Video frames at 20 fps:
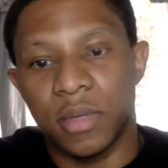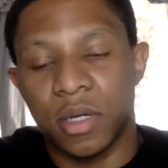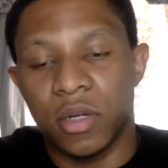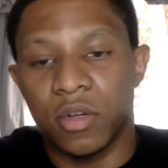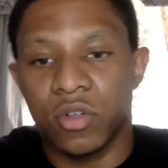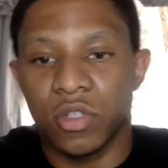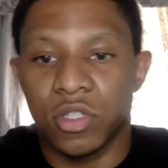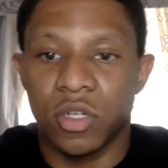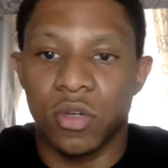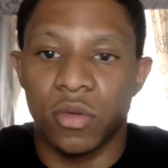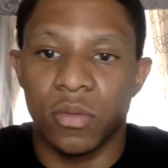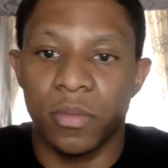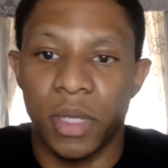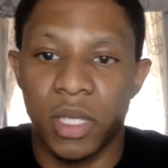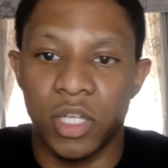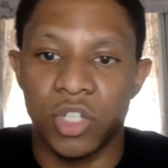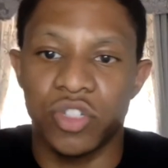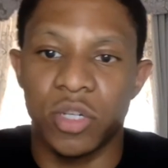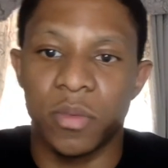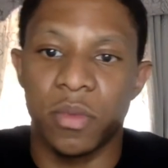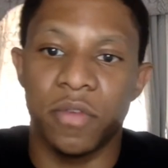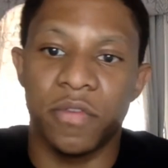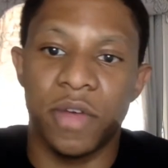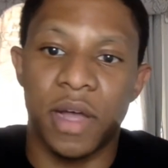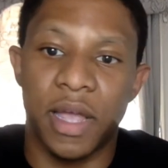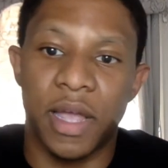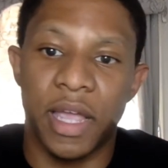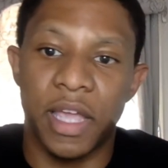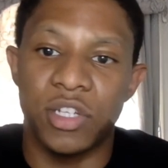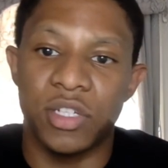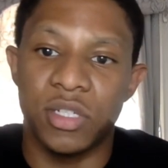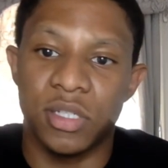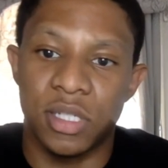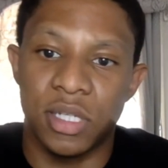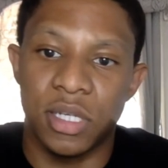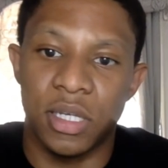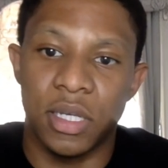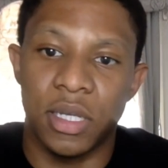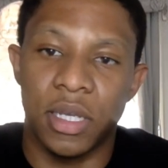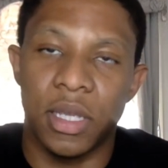but also being stripped of our
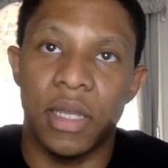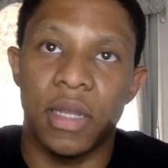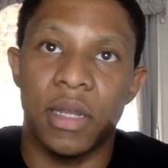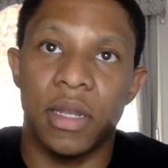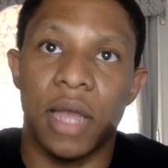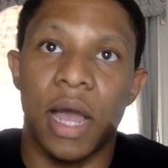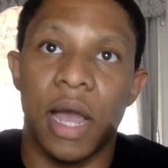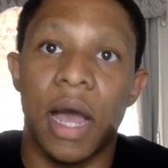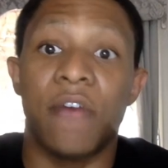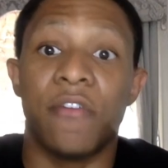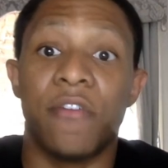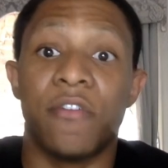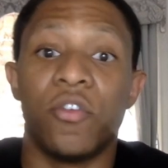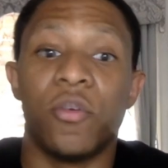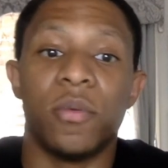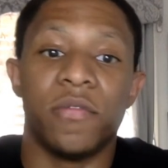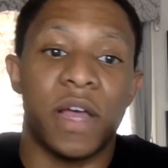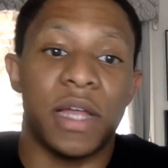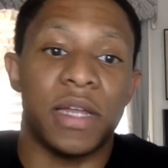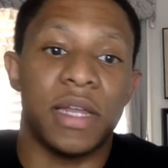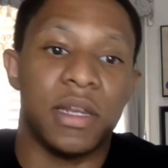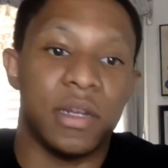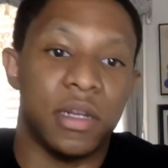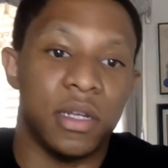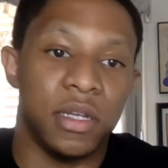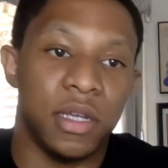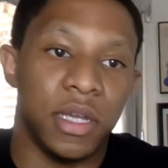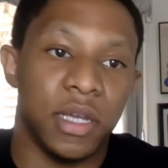agency and our form of identity.